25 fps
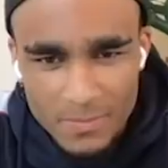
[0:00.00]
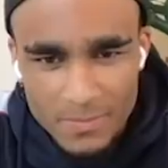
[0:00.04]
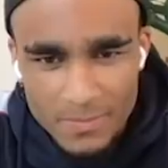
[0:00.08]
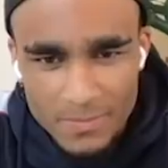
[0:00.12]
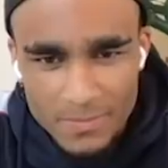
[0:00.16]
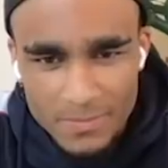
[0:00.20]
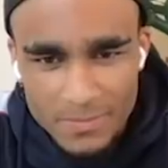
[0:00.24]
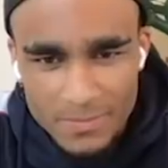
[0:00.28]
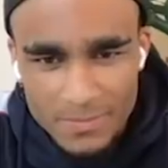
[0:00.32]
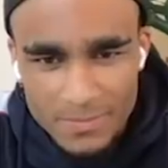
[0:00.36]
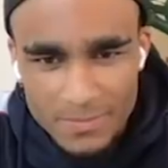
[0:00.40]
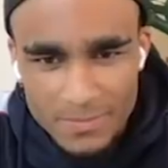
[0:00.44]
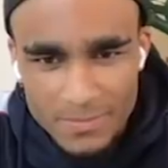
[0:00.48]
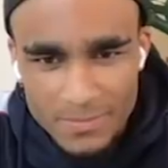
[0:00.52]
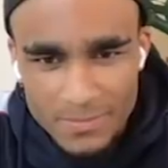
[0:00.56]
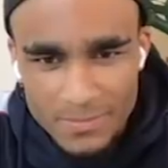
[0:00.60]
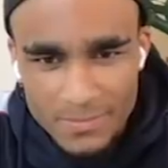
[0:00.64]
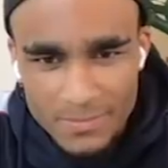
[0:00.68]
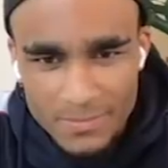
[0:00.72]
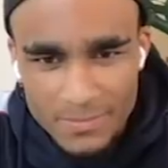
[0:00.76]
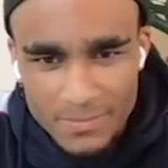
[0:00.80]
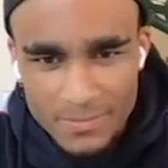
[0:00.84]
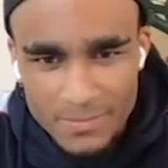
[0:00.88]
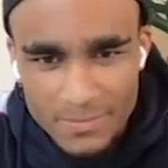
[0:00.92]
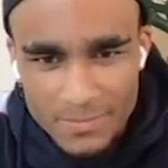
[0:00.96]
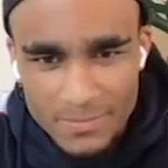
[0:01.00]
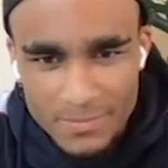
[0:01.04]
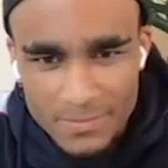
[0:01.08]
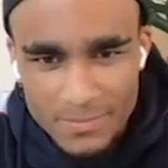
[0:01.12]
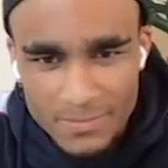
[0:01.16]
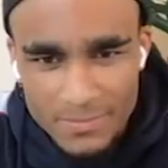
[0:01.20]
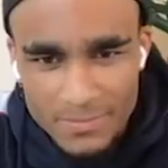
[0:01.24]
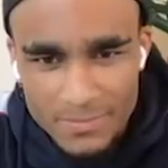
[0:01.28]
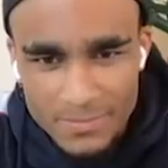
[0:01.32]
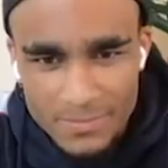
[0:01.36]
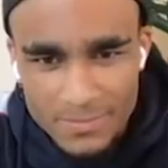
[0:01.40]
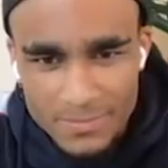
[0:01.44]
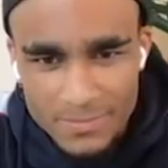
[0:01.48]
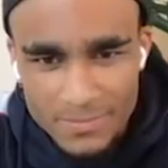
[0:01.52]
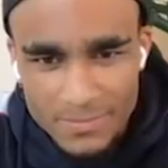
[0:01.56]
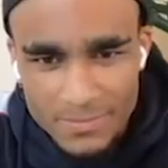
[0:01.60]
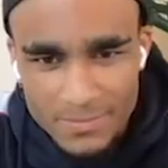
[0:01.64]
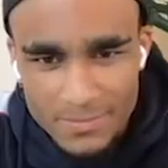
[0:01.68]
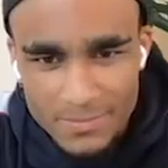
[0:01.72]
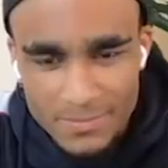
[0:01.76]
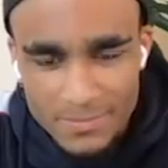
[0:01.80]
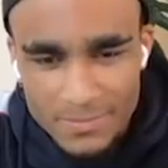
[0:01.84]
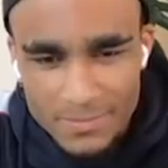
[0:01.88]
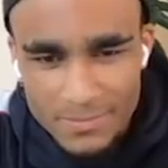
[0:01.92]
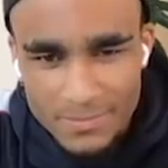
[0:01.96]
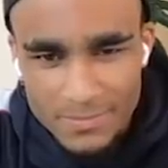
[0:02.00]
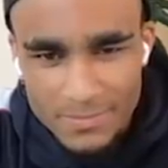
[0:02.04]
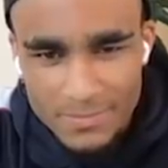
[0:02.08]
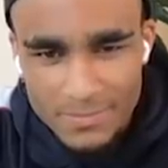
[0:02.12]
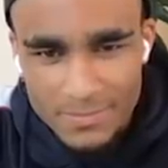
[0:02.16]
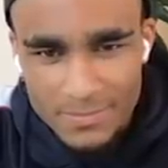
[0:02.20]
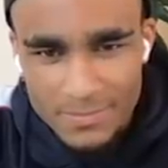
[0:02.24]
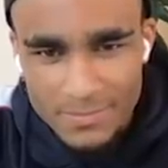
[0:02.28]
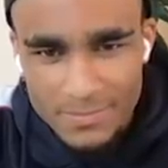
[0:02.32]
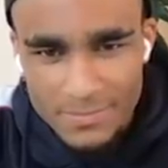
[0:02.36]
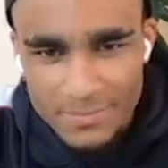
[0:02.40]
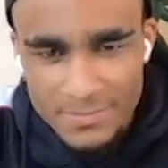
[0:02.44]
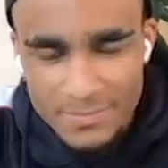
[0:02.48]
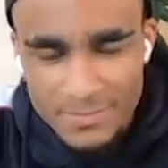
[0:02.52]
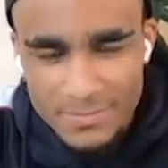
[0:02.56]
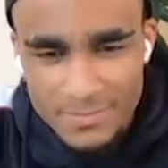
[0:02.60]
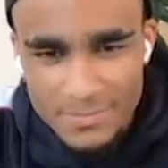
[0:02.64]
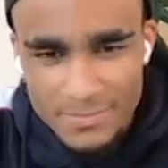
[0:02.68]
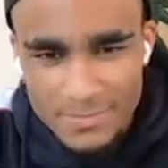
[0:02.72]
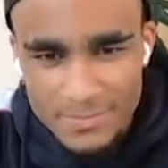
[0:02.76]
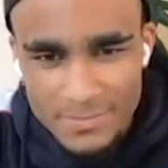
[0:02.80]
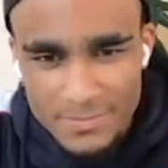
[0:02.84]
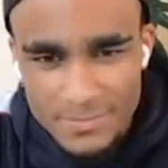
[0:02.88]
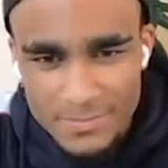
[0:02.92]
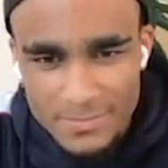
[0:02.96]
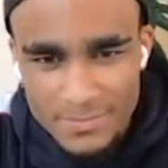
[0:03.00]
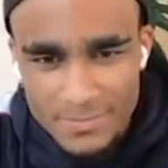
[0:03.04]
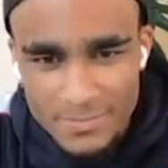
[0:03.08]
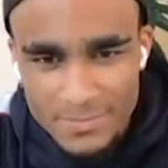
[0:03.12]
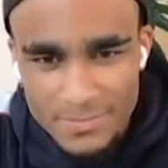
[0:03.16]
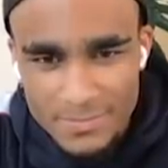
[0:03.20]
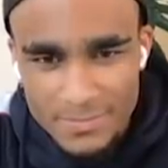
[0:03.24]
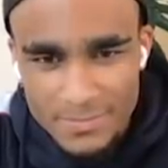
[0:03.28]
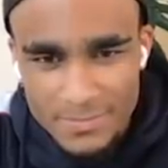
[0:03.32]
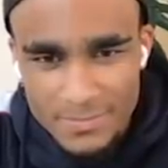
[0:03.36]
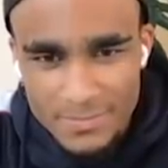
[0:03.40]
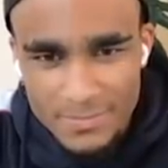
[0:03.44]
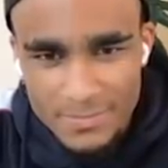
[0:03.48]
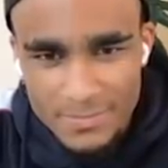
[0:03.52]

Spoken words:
The person shown says nothing.